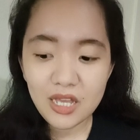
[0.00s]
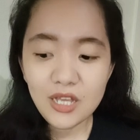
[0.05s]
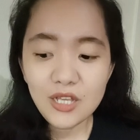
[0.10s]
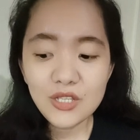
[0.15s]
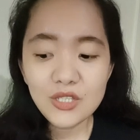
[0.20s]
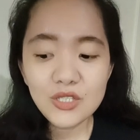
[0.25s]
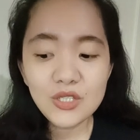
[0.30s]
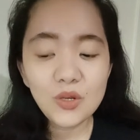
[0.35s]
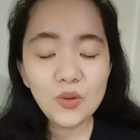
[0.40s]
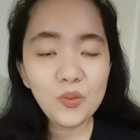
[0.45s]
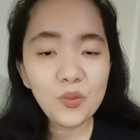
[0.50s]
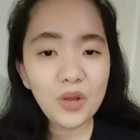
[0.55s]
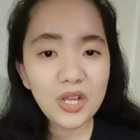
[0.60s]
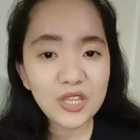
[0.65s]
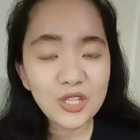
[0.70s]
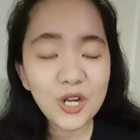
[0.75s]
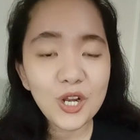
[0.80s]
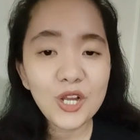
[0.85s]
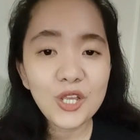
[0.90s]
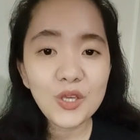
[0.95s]
So
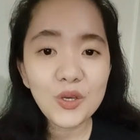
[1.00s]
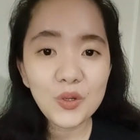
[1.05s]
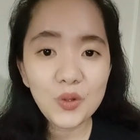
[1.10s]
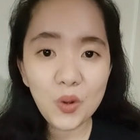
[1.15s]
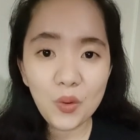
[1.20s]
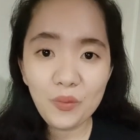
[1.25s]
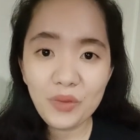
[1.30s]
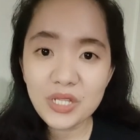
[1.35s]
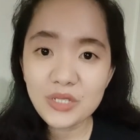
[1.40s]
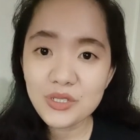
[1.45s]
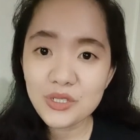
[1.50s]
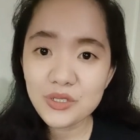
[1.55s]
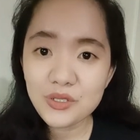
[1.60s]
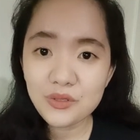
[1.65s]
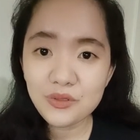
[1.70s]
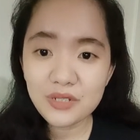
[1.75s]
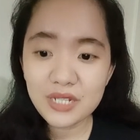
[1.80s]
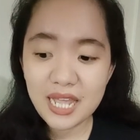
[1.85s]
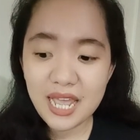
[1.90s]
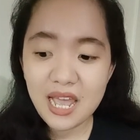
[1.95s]
what are you going to
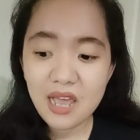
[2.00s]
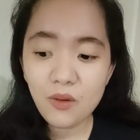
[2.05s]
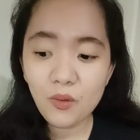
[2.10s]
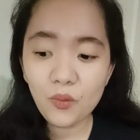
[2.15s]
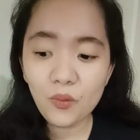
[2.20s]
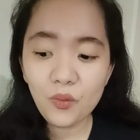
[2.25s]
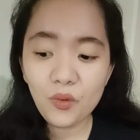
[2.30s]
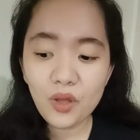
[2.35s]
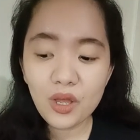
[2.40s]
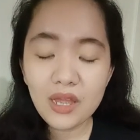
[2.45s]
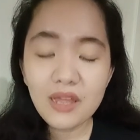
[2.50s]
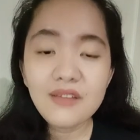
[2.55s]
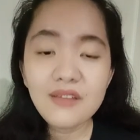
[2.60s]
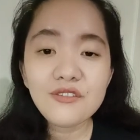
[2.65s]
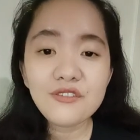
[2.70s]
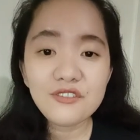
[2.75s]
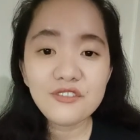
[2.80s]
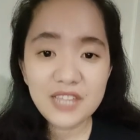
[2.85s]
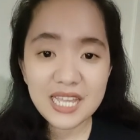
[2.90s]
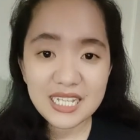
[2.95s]
do now?
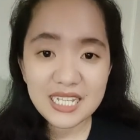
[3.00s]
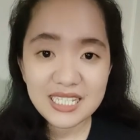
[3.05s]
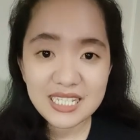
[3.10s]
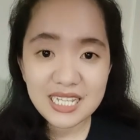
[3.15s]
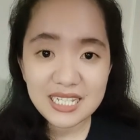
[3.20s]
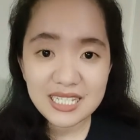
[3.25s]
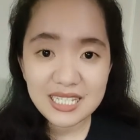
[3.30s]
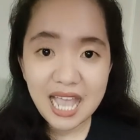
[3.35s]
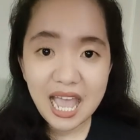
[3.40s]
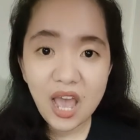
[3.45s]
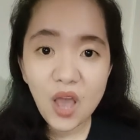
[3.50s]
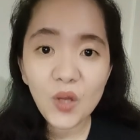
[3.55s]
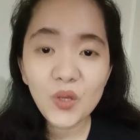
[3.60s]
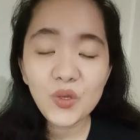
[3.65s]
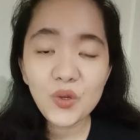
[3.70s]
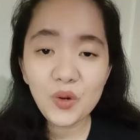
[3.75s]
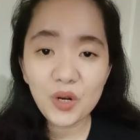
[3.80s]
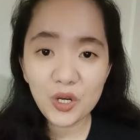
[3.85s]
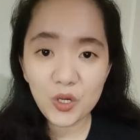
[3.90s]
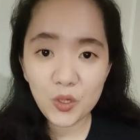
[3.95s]
This is how you are